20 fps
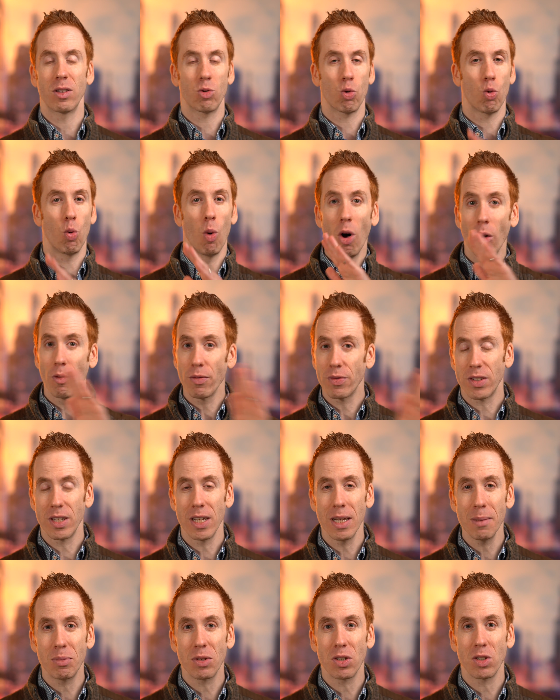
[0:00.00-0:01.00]
12
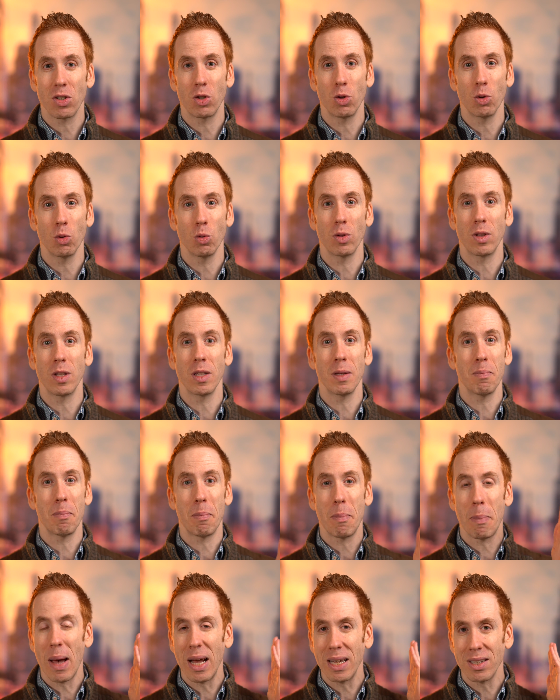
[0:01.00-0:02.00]
tips to the
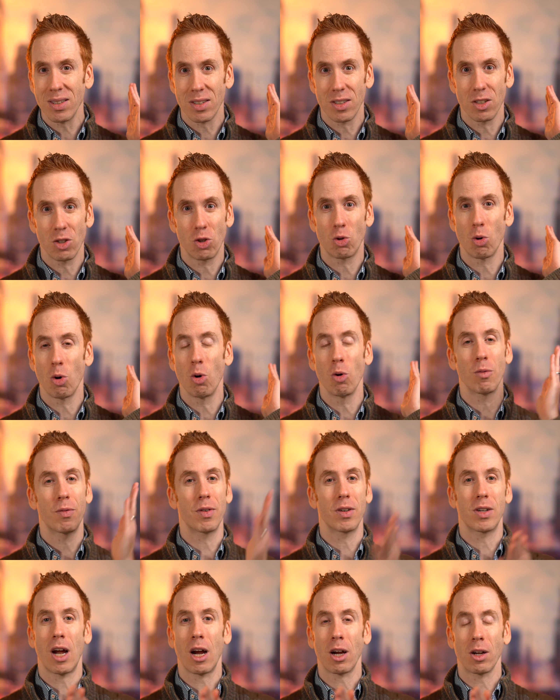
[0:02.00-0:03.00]
best drone
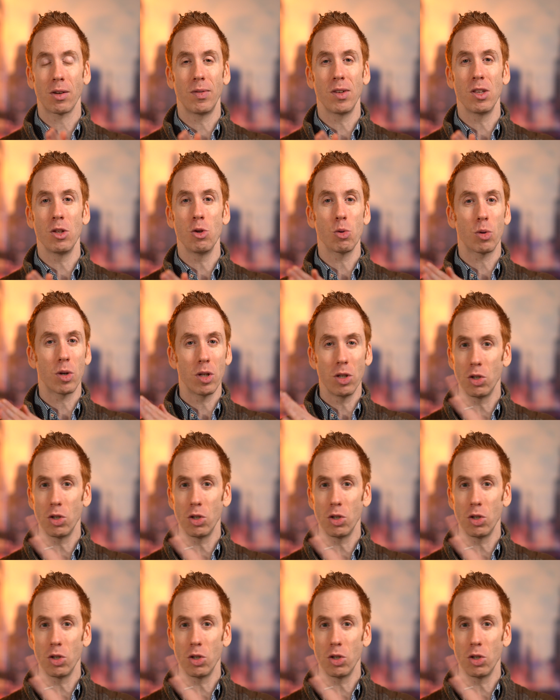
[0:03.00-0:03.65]
photography you can